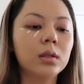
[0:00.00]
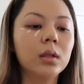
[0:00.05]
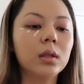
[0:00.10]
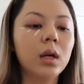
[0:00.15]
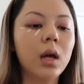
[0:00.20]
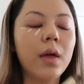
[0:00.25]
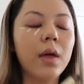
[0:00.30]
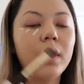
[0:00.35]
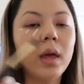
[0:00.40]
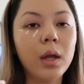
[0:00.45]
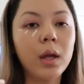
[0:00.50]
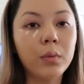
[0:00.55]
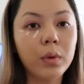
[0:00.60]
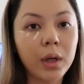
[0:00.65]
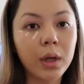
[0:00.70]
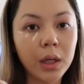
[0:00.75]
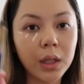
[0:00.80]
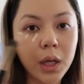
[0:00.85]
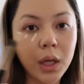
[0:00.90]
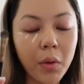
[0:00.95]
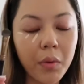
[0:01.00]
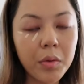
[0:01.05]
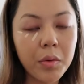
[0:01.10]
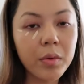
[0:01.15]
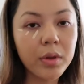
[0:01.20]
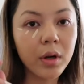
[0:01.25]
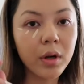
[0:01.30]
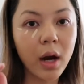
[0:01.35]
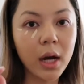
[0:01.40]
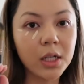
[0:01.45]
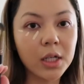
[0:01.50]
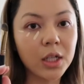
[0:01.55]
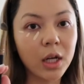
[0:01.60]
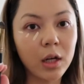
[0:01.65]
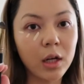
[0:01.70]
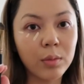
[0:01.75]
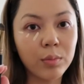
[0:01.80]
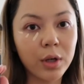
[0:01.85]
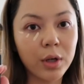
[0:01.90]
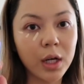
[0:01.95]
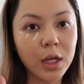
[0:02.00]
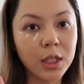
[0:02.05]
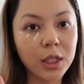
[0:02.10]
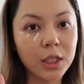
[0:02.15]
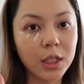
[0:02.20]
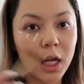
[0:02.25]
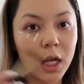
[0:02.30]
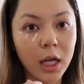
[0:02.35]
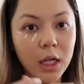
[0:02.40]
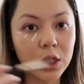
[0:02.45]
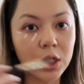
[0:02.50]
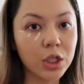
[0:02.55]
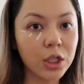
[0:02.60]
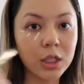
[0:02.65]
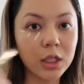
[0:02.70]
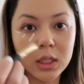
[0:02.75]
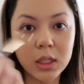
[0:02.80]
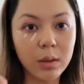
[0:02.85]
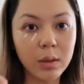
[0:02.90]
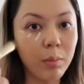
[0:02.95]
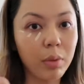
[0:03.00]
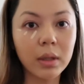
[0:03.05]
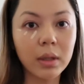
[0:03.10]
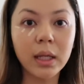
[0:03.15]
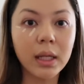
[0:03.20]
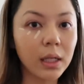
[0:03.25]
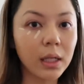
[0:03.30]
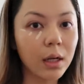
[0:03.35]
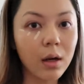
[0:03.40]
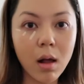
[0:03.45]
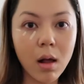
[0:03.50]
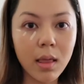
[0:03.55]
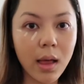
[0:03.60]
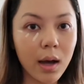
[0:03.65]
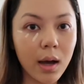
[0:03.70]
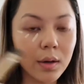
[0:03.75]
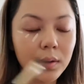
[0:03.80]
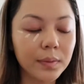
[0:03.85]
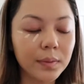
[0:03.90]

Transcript: And then we're gonna go in with our eyeshadow brush and just blend it all out.